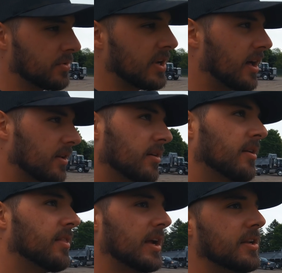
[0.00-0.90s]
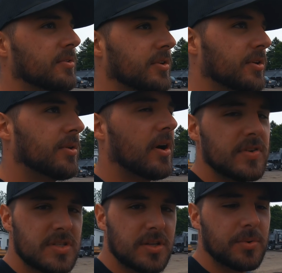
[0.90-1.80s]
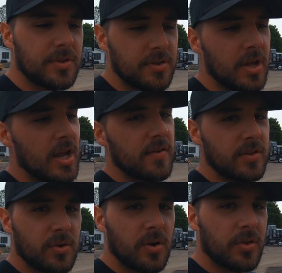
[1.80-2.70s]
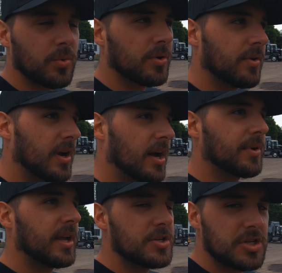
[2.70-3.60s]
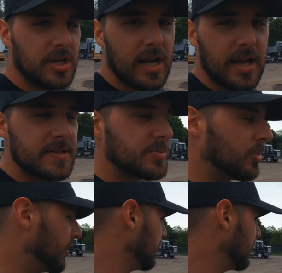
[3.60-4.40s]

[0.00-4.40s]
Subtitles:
Tyler, thank you, dude. Obviously, with everything going on in the world right now, we can't shake hands, but